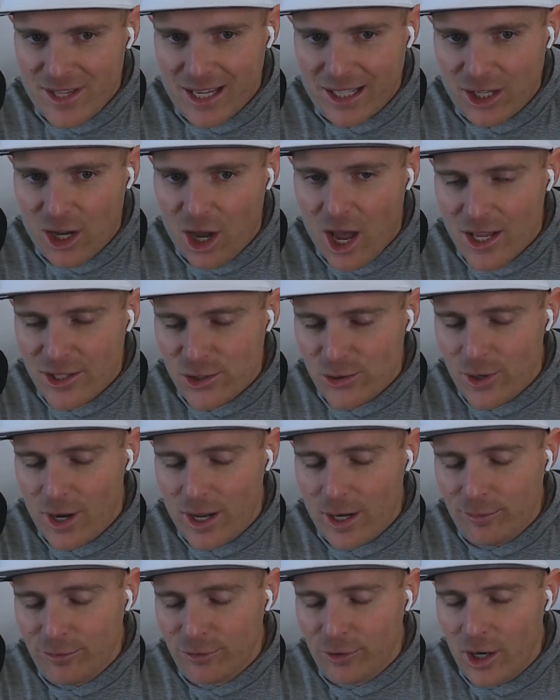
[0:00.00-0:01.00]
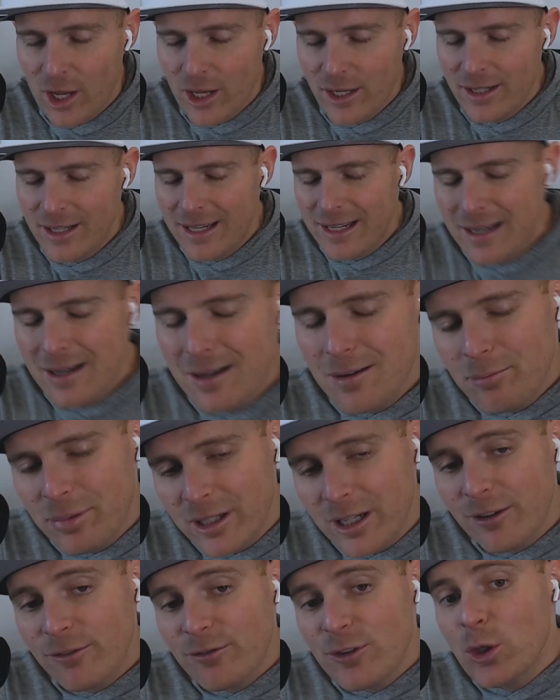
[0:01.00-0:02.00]
that cost right up front.
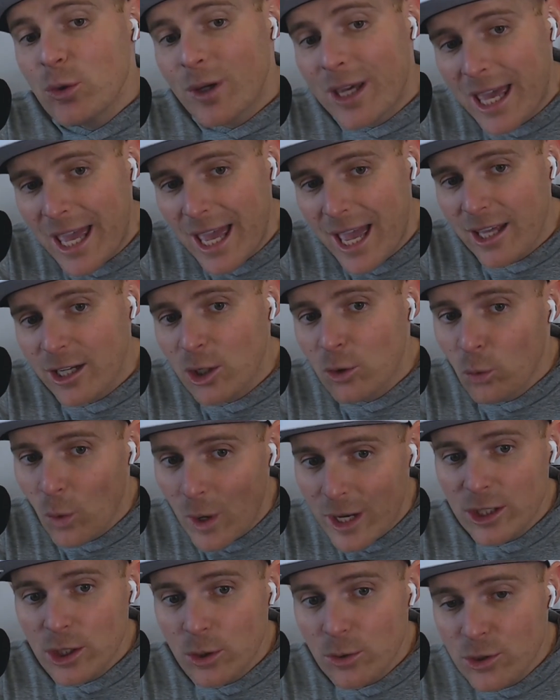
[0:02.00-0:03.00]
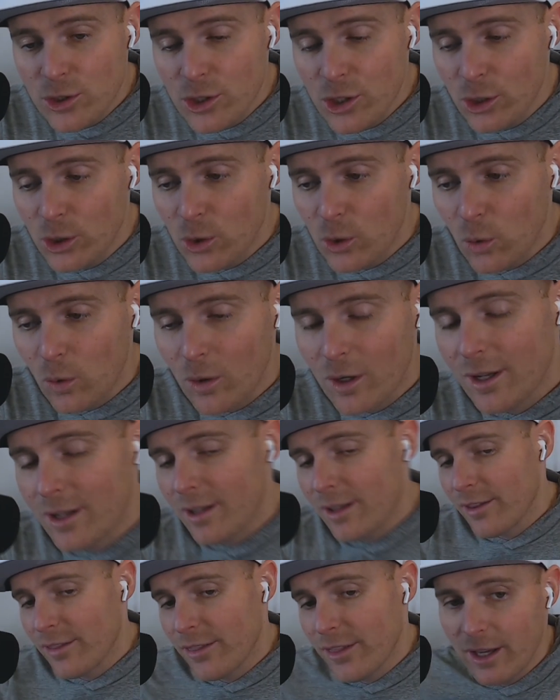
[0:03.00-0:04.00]
But if you can, and when you do,
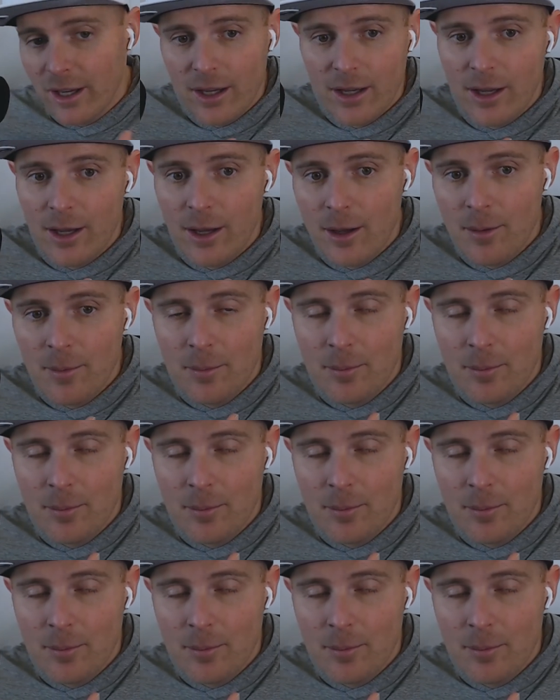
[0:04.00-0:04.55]
the